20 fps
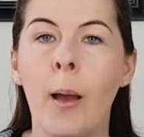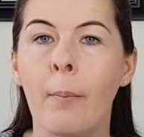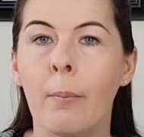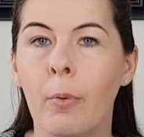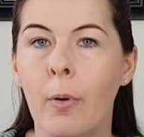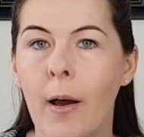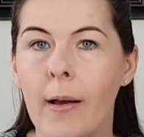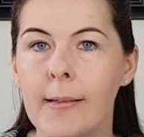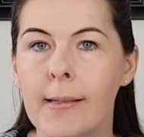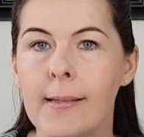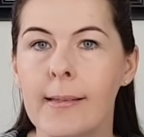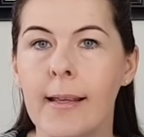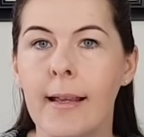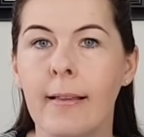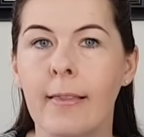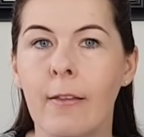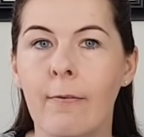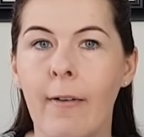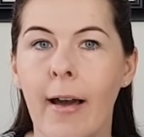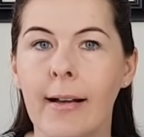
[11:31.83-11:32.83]

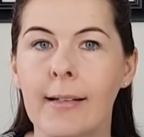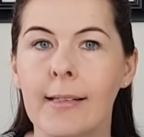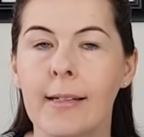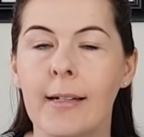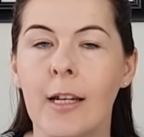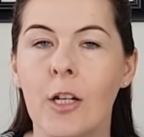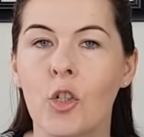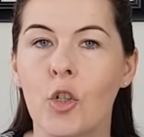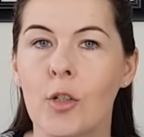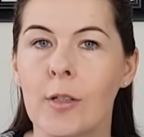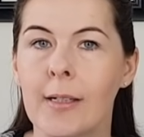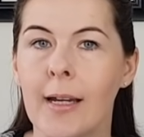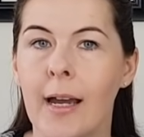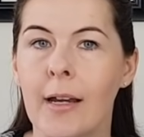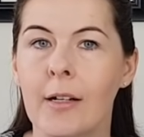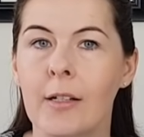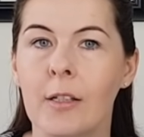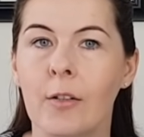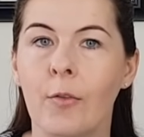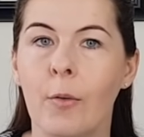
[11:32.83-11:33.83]
processing the vaccination
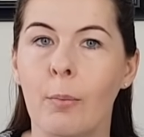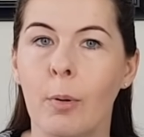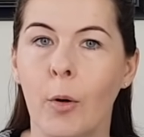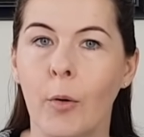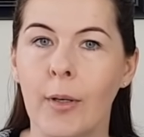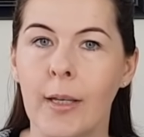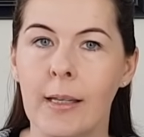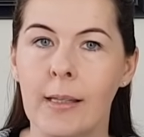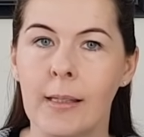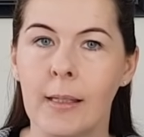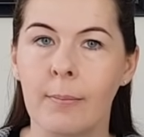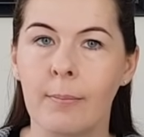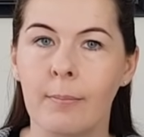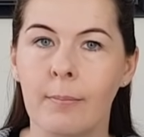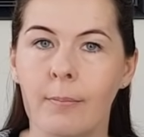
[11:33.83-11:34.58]
status of employees.